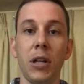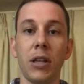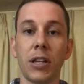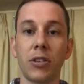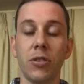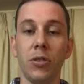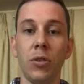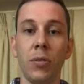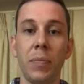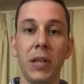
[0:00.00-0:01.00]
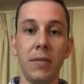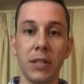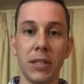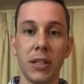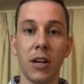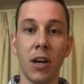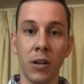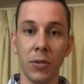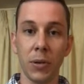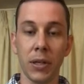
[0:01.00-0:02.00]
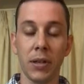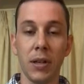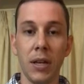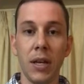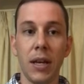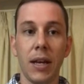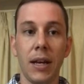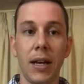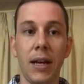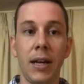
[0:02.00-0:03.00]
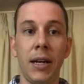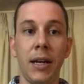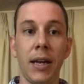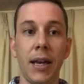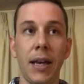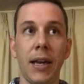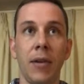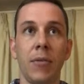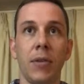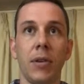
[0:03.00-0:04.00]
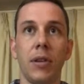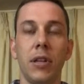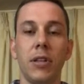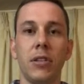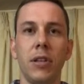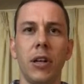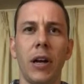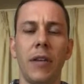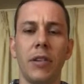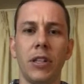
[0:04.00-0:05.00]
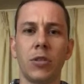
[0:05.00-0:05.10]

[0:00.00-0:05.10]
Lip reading: electrical PVC conduit, and it'll have a